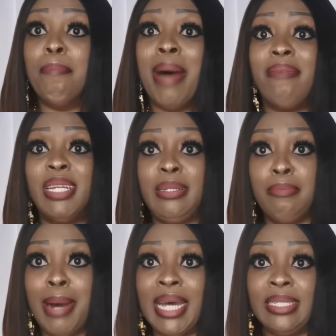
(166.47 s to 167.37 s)
Married
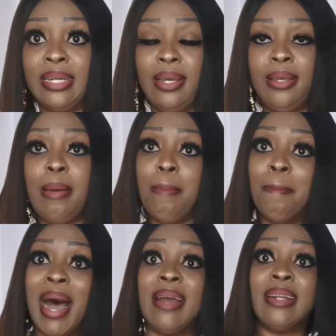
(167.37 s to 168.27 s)
man,
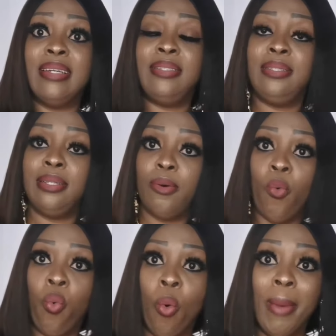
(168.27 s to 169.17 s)
married
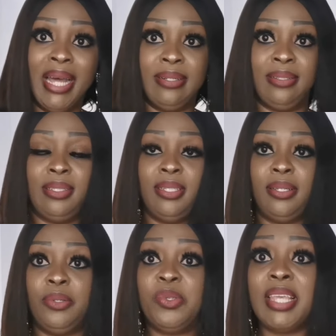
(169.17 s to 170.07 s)
woman.
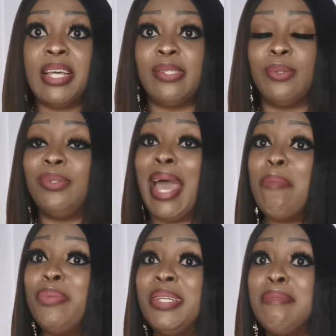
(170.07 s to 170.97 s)
You see, and so
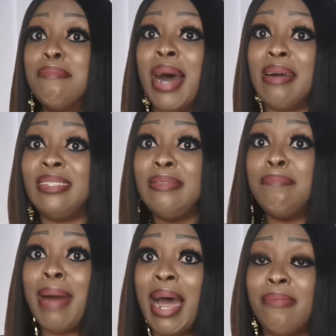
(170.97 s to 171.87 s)
na be
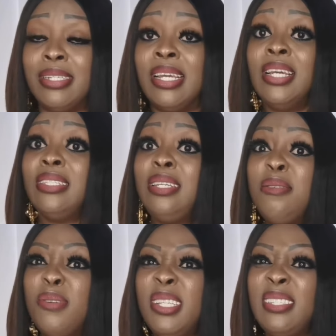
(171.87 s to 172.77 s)
the married. The
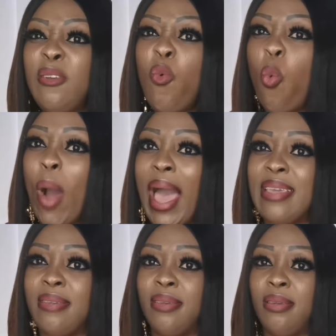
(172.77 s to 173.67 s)
reason
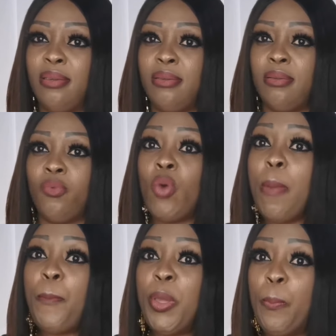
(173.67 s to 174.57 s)
why
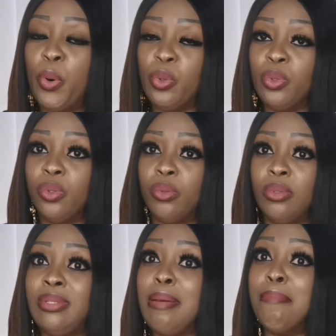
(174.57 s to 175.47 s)
where people
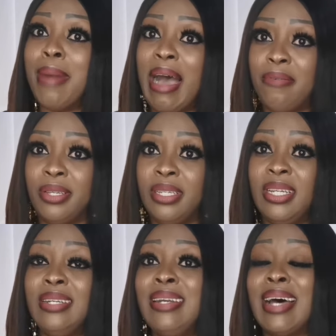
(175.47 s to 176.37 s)
they marry
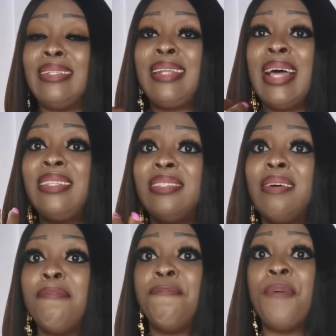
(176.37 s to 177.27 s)
na that
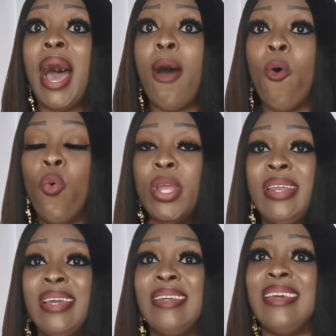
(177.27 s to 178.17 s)
vow where
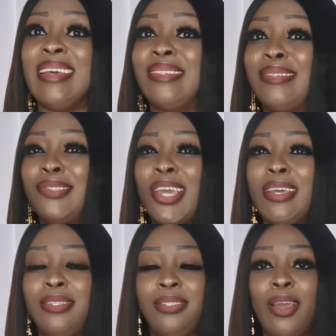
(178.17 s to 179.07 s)
they
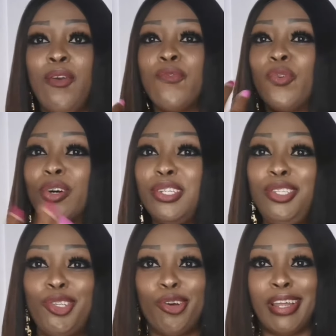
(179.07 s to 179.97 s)
exchange for
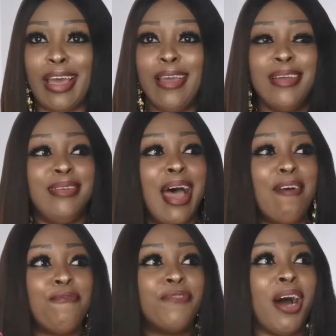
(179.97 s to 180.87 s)
each other,
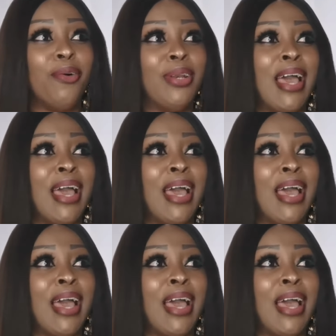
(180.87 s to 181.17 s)
that vow